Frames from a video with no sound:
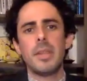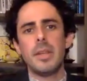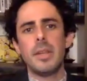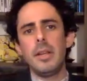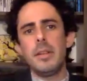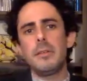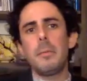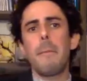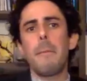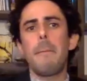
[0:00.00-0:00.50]

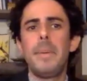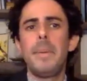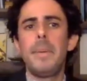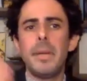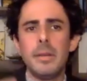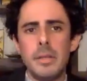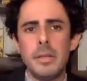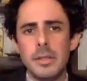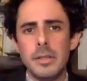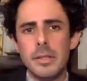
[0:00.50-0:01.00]
it
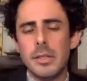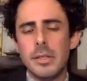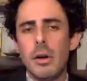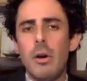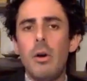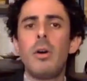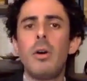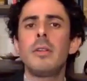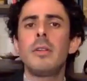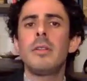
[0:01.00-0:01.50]
builds
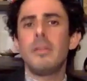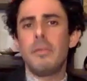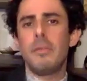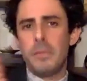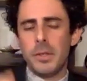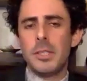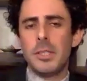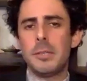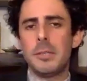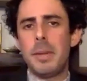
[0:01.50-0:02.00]
on the
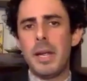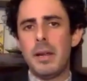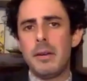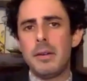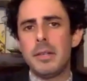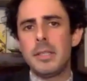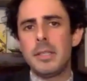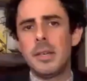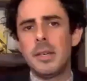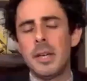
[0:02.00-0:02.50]
first
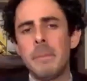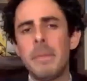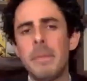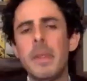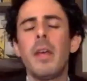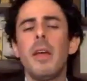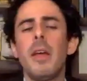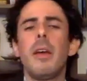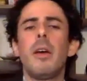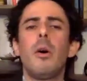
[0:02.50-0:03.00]
paradigm,
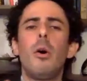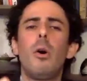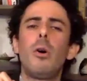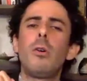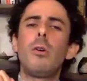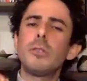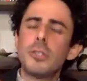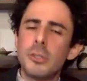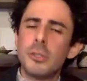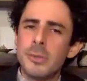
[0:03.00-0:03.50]

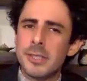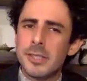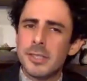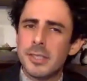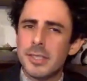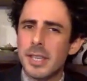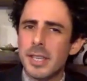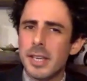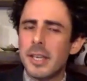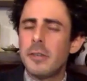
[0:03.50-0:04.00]
also on the
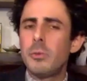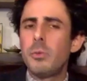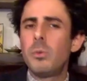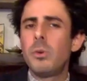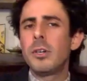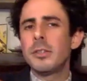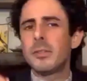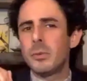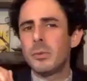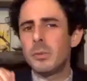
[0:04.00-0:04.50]
second
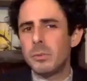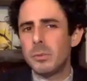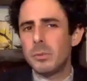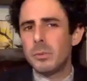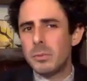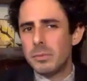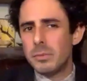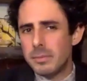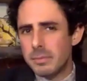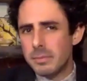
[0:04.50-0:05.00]
one,
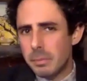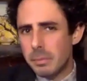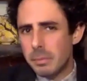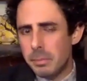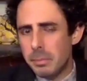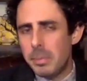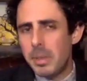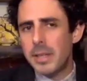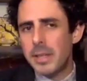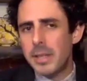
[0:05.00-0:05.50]

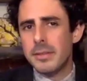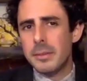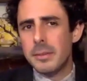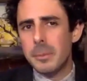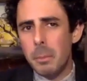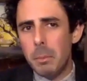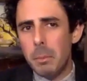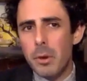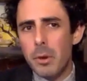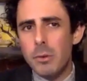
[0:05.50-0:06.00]
but
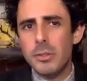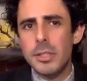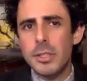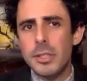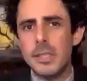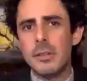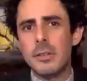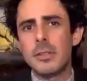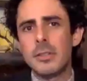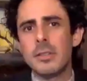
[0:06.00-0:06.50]

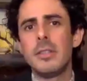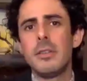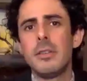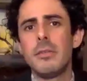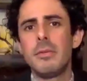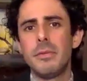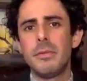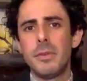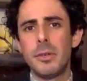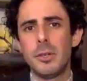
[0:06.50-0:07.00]
mostly on
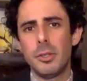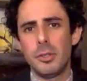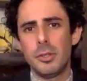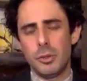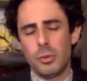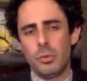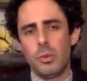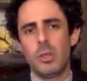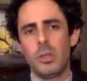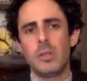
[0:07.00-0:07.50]
the
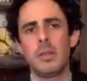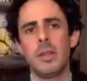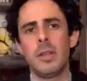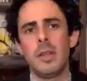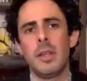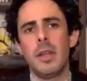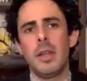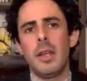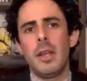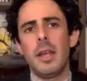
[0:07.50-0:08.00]
first one.
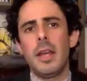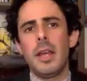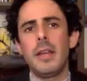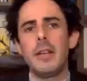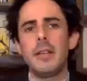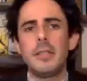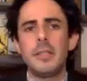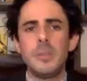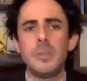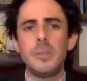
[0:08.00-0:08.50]

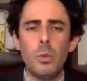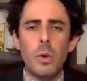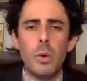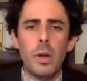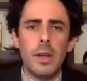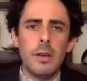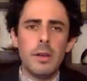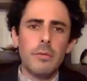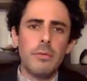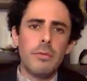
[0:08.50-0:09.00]
And this is
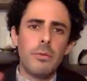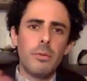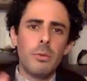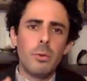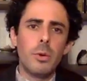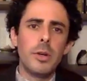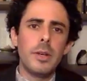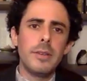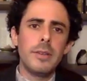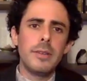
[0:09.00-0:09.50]
where
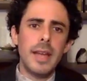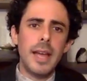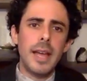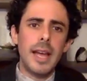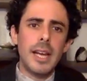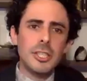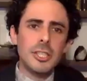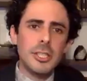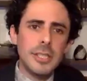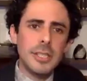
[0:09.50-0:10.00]
Freud
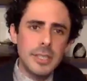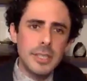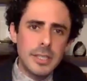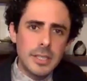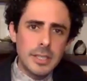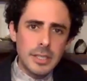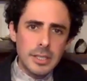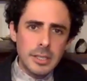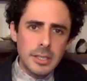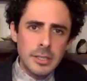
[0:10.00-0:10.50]
actually
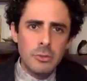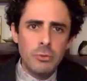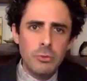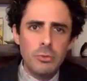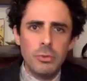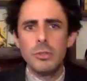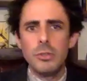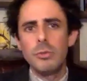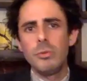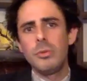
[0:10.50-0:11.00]

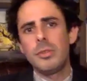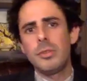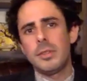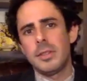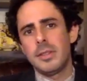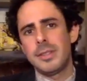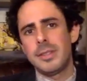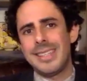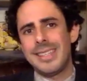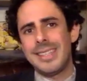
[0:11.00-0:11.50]

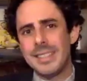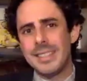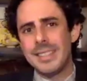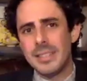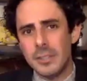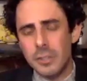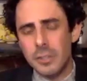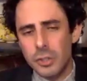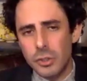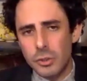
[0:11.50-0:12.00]
introduces
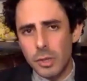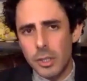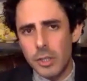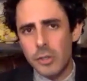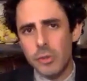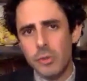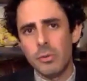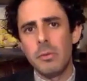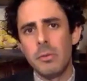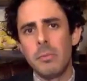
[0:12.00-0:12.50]
his
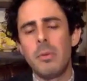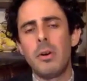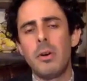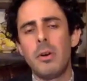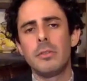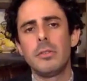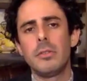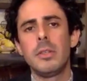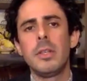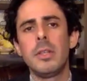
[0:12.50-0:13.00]
structural
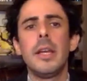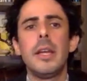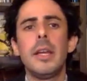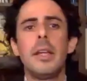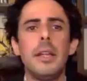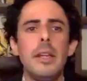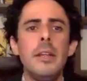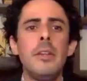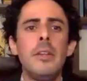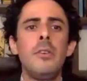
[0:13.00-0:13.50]
model
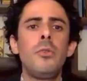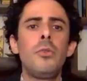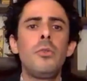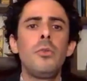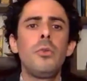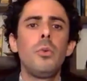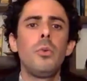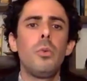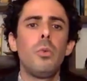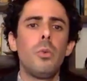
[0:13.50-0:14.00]

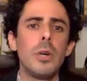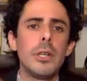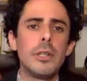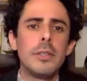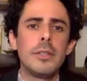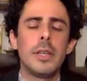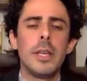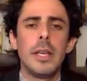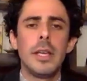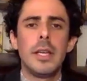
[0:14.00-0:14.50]
into
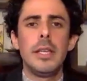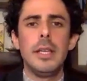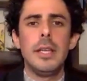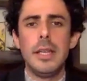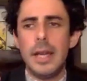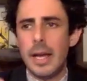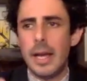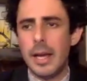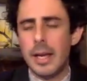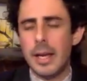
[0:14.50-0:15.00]
what he
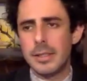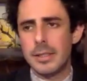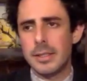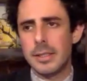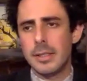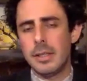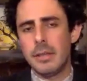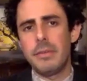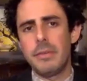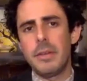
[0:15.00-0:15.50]

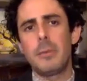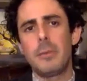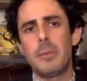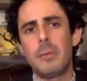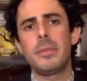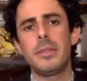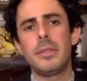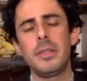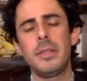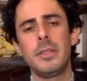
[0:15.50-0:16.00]
has
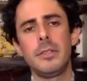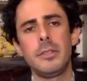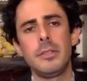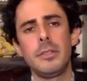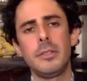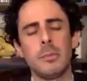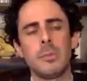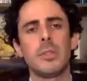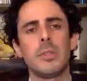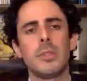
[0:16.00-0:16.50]
developed in
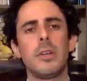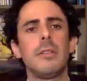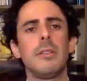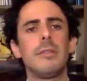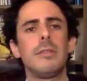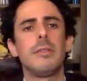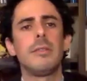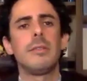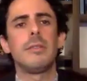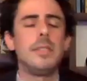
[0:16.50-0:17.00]
terms
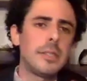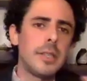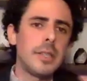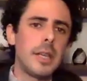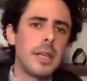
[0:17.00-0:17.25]
of the